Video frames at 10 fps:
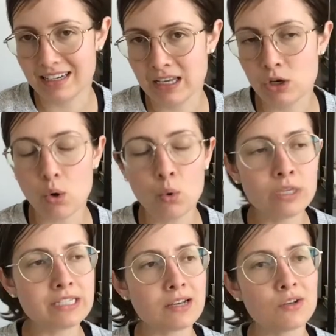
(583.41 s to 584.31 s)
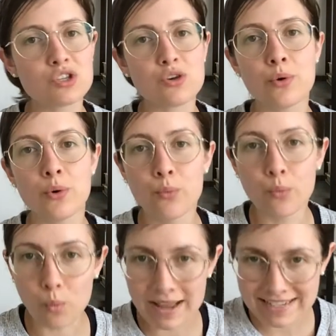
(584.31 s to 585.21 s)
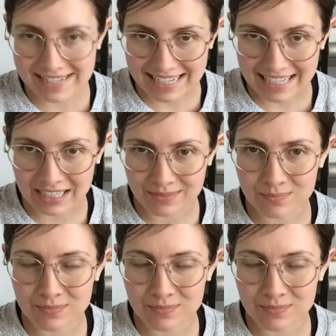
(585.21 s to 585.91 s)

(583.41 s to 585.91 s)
It only tells you when to eat.